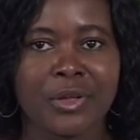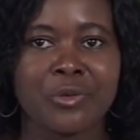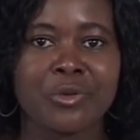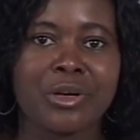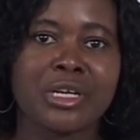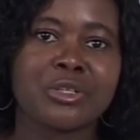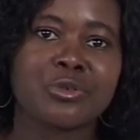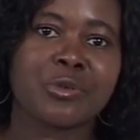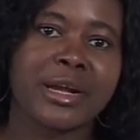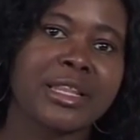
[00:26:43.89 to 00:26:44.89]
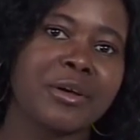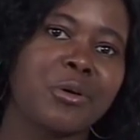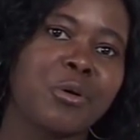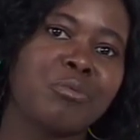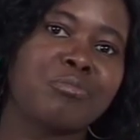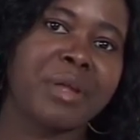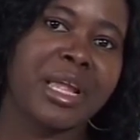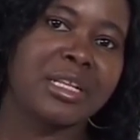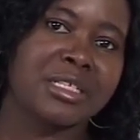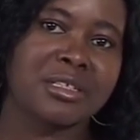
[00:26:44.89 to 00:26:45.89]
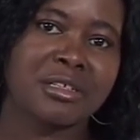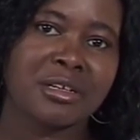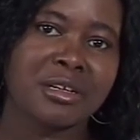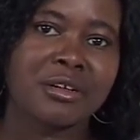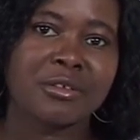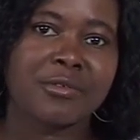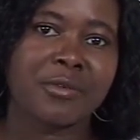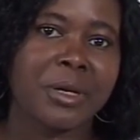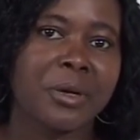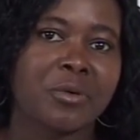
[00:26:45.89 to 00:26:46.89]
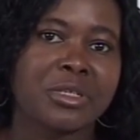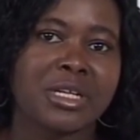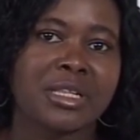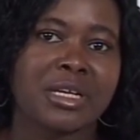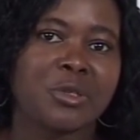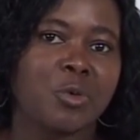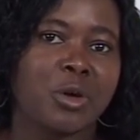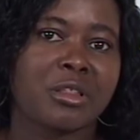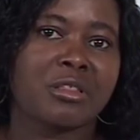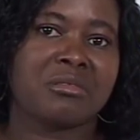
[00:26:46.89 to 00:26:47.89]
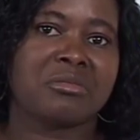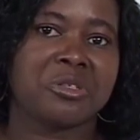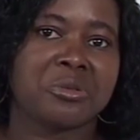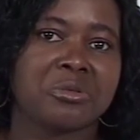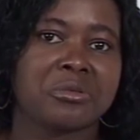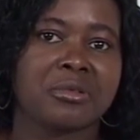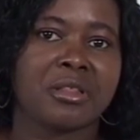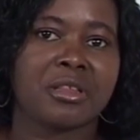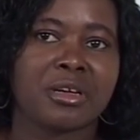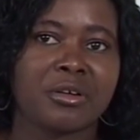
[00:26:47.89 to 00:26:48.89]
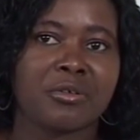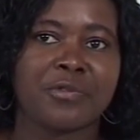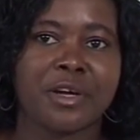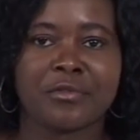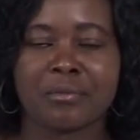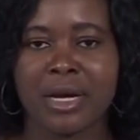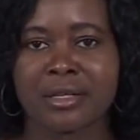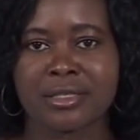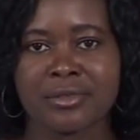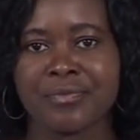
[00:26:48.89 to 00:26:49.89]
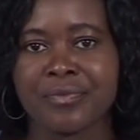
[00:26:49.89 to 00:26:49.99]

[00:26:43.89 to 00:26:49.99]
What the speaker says: You don't need to write the whole page for a question that's worth 2, 3, or 5 marks.